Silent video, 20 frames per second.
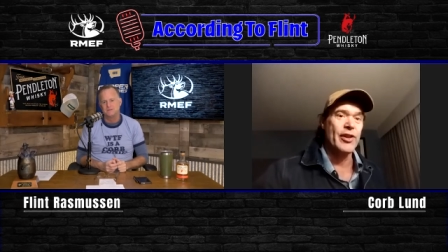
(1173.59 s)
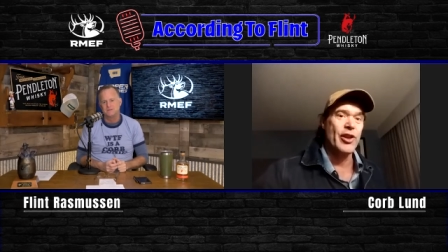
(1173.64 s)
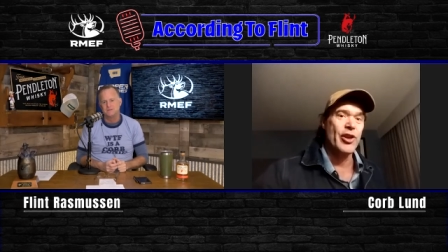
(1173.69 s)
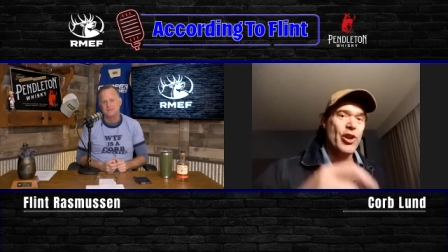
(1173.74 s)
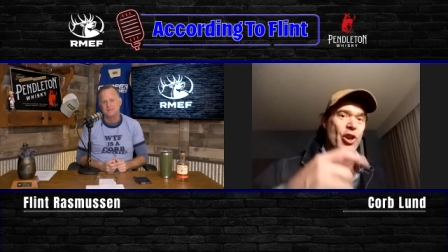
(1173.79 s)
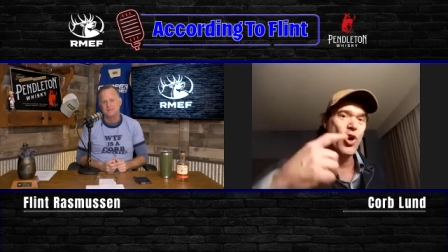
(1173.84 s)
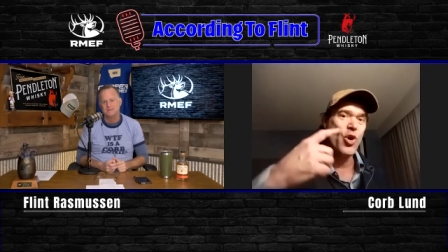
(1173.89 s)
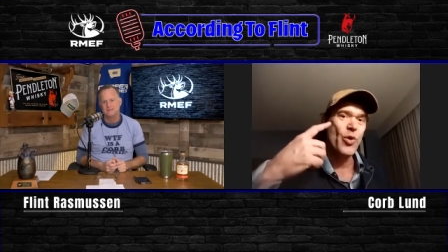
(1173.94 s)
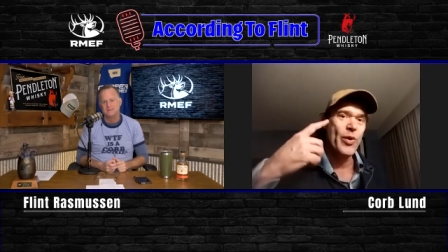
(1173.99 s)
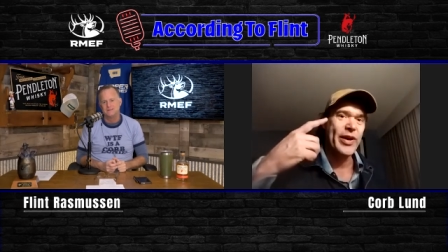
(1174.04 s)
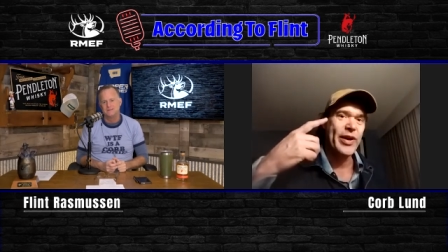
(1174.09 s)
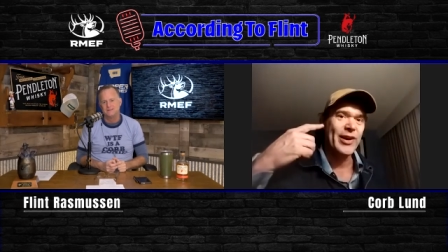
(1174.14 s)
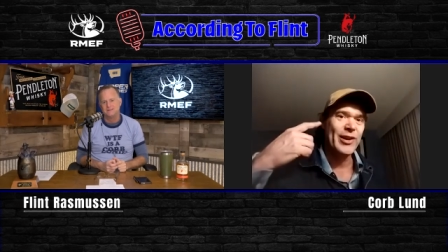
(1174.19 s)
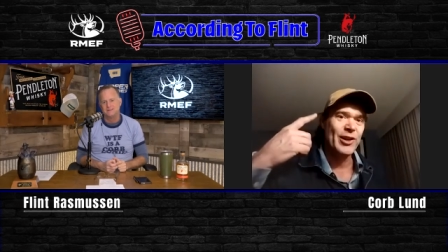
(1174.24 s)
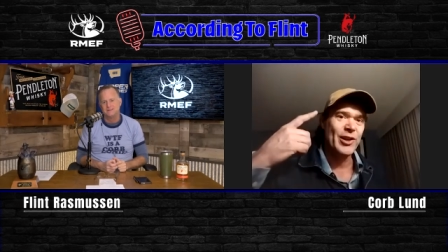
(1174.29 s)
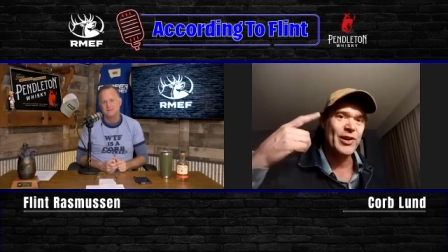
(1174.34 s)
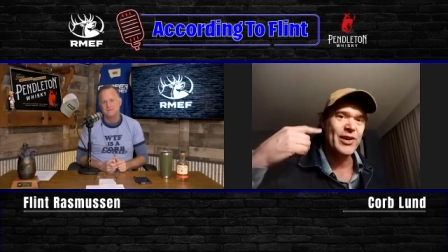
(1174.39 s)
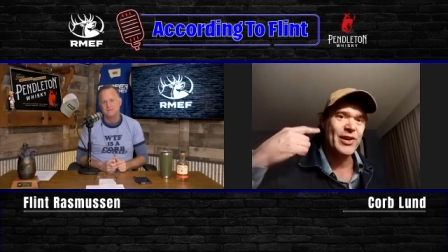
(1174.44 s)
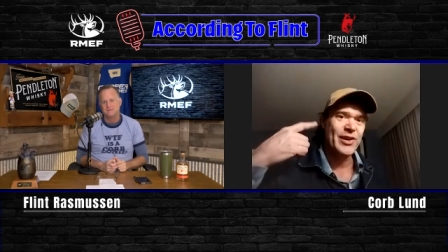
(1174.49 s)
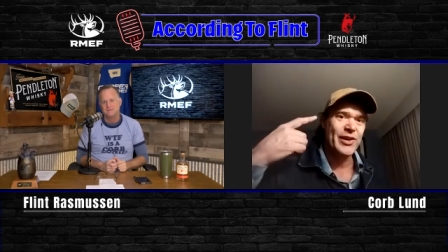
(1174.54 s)
and the
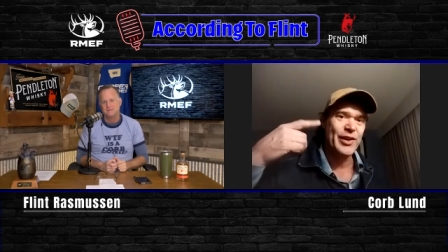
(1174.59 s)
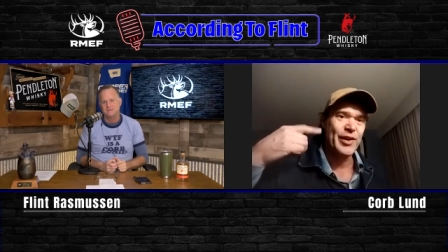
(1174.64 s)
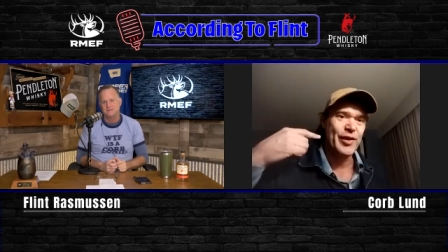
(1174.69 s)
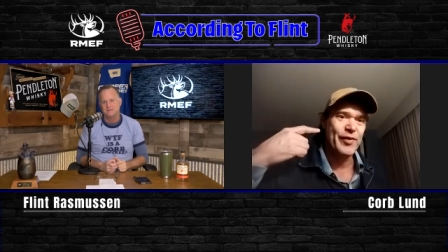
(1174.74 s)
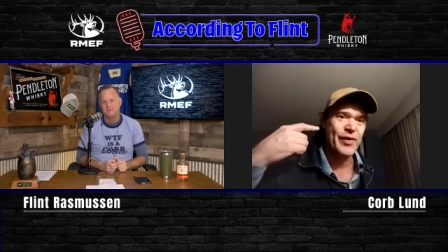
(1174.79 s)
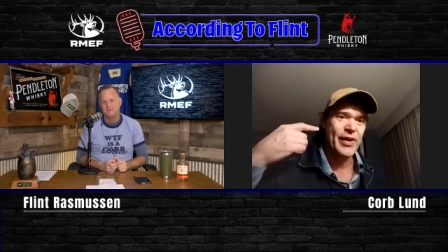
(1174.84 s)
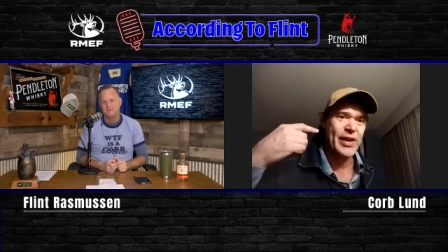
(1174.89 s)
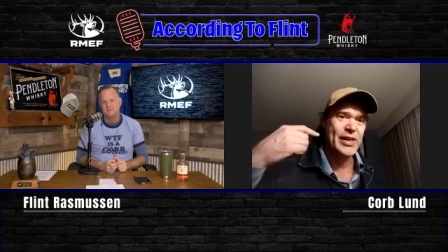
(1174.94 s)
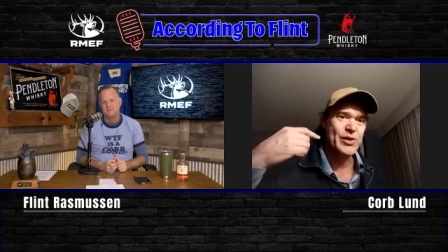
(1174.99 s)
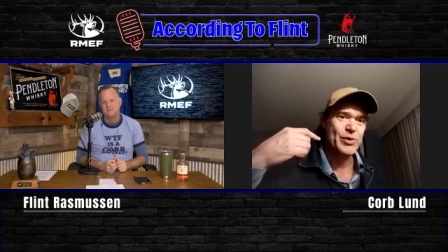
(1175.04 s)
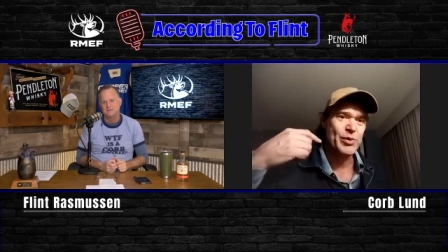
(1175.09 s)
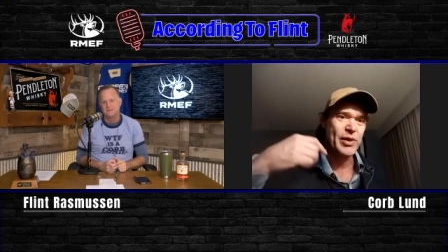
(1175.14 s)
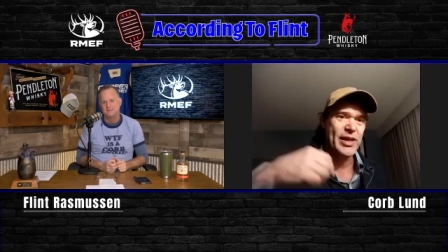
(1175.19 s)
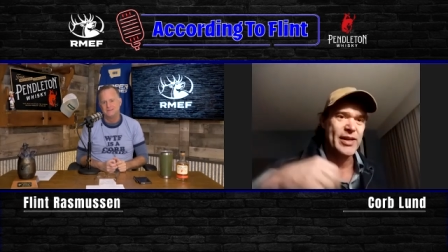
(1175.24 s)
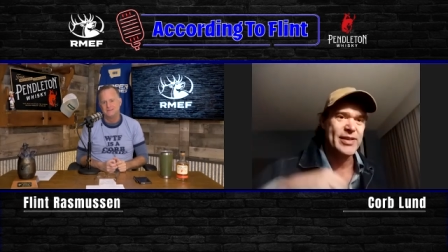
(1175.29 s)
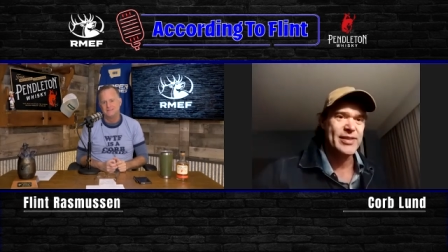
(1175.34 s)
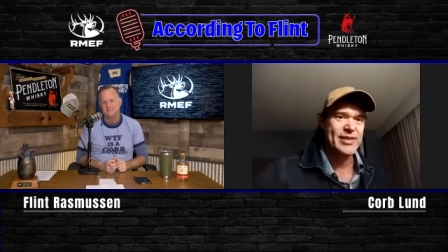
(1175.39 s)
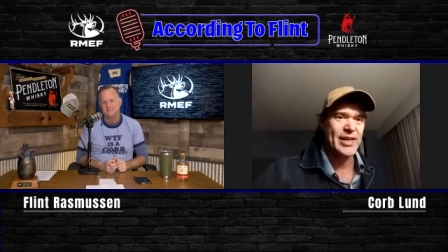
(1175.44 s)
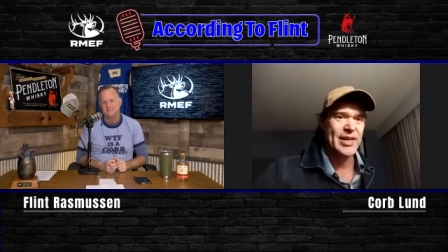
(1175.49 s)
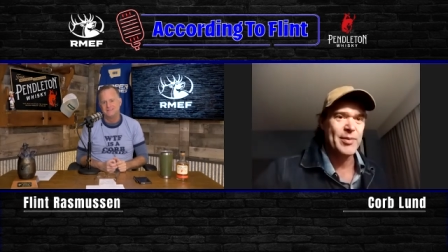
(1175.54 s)
knowing look on their face
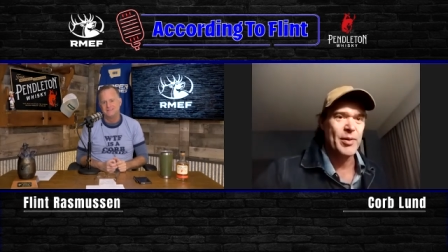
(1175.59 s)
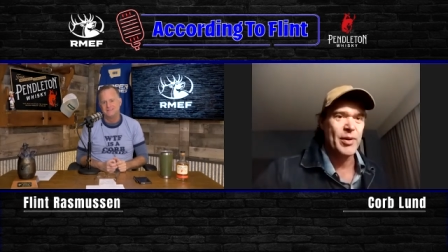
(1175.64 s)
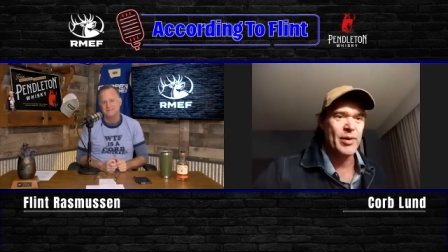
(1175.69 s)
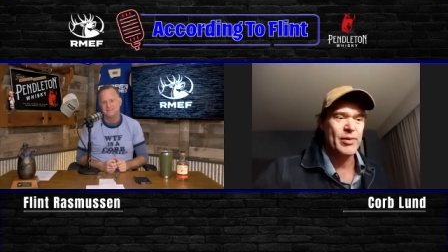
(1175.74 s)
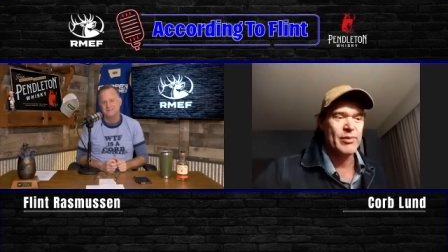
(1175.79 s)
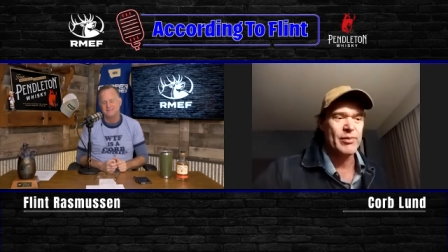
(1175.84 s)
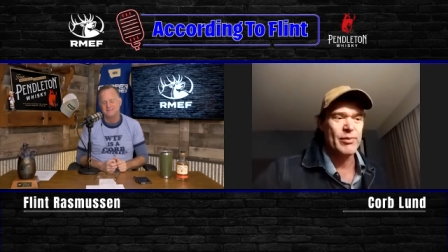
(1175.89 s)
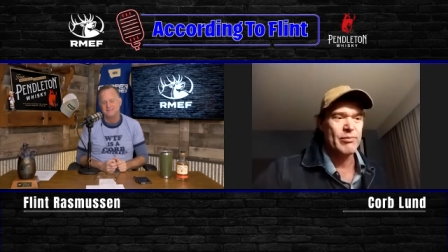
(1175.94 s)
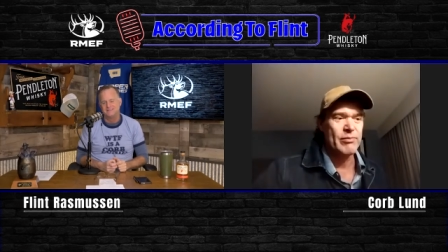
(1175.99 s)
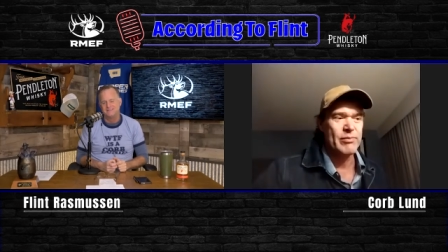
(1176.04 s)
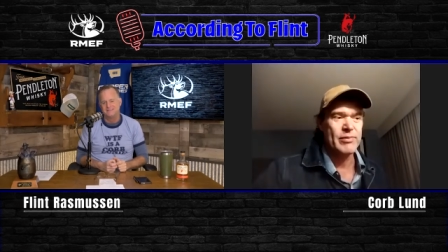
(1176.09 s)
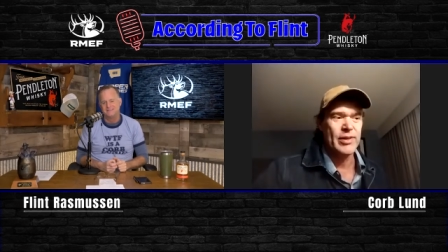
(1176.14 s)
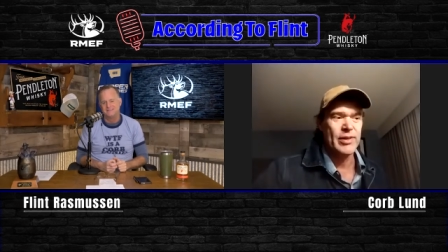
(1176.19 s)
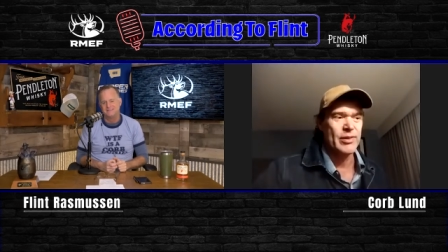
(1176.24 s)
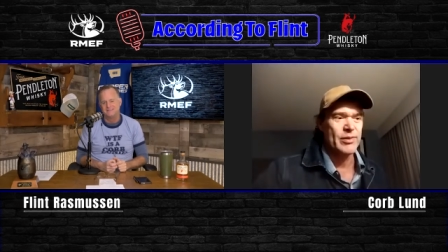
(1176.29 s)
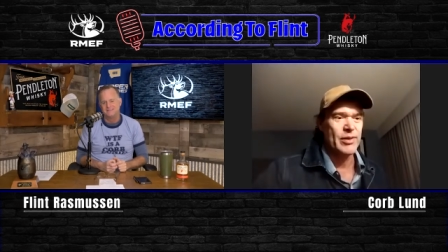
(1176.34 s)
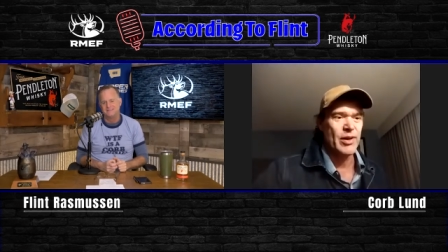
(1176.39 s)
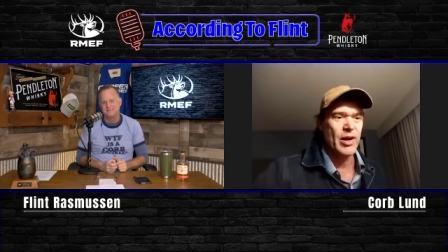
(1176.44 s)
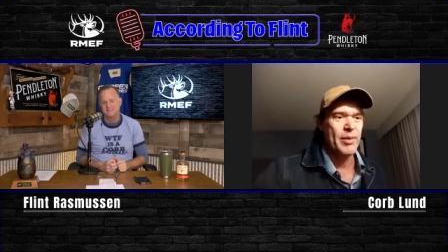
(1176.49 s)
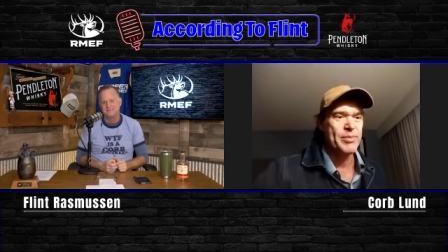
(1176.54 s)
when I sing about,
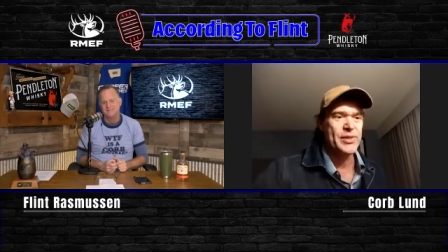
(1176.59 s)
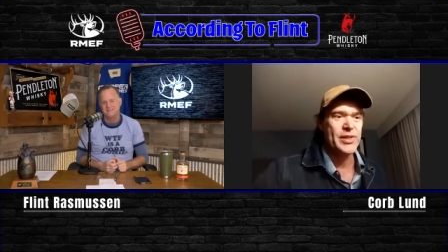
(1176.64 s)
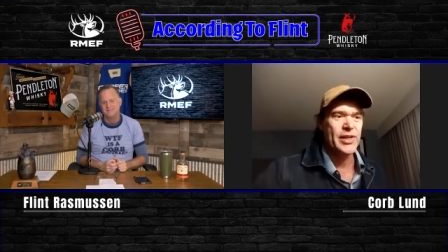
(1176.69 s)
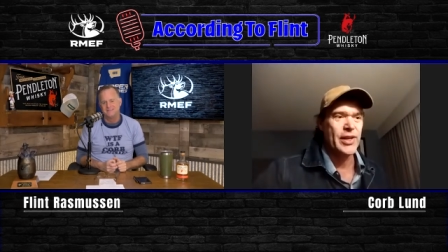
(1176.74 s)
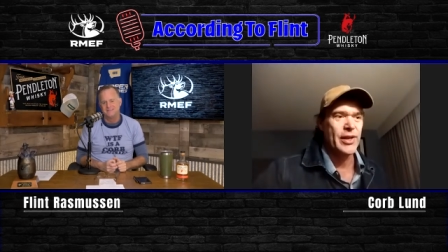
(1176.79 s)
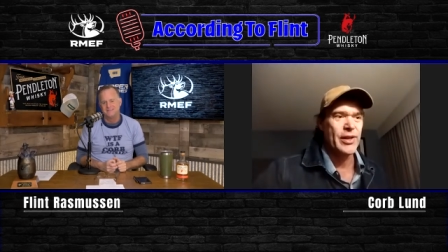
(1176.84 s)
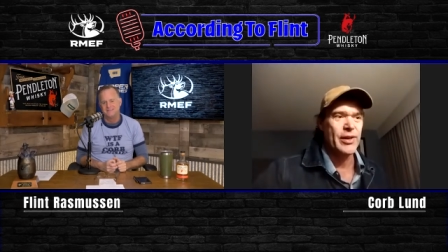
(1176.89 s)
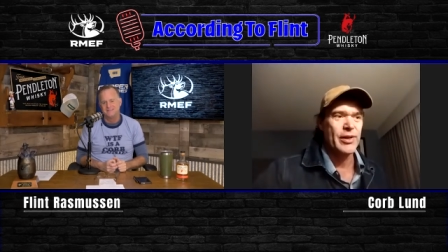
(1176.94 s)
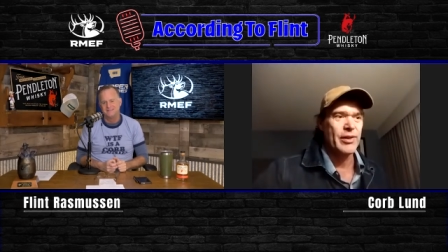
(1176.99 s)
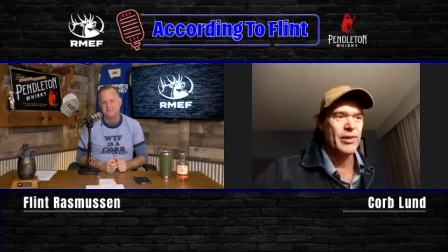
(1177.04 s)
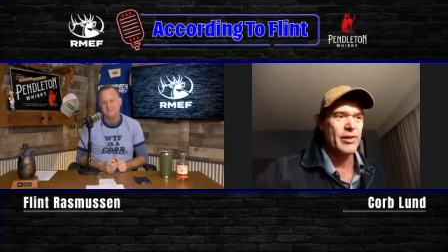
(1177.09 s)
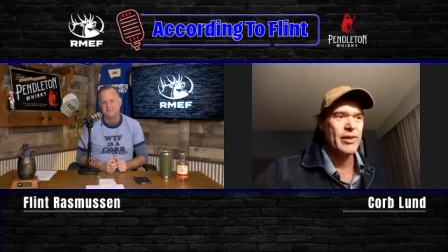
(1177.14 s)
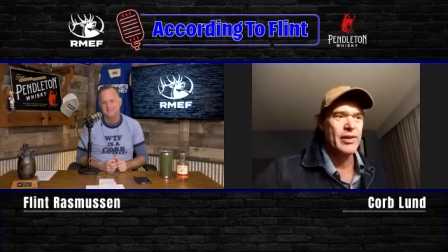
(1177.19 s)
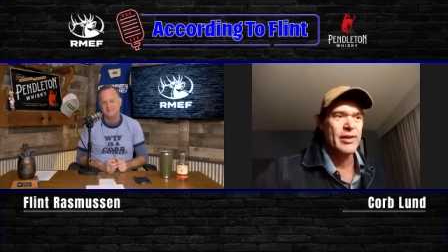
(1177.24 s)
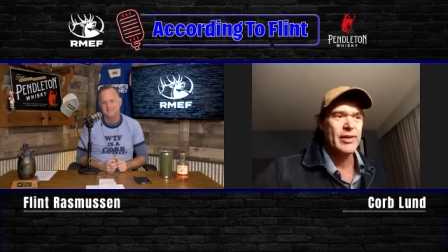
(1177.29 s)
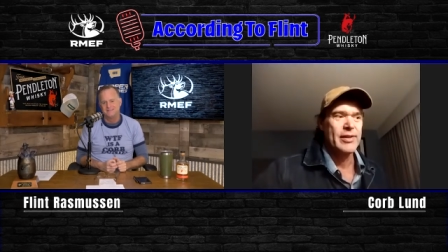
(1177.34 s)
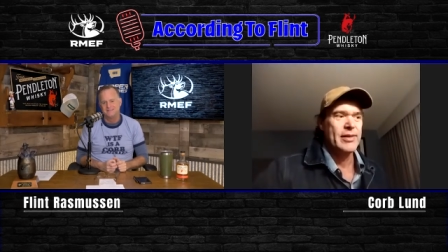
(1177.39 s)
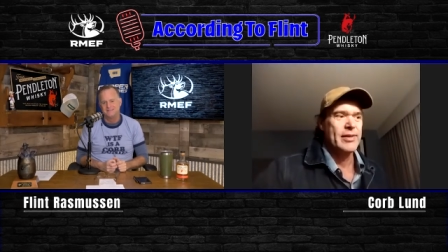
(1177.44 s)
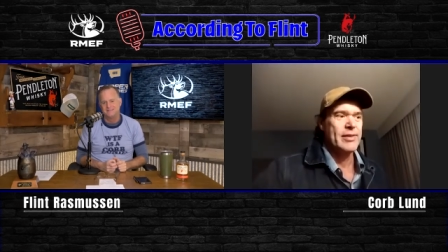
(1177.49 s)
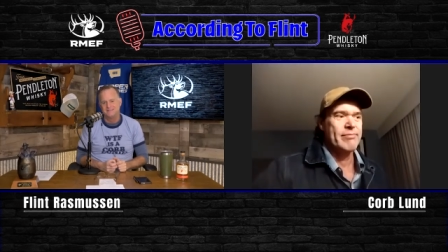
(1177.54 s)
you know, obscure